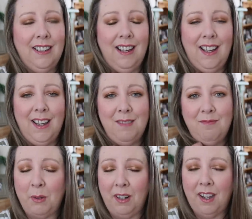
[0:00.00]

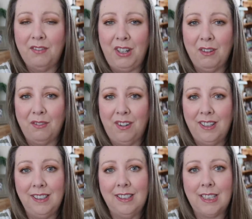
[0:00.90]
But a lot of you are
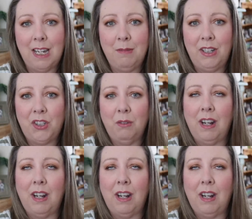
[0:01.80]
finding the same issue.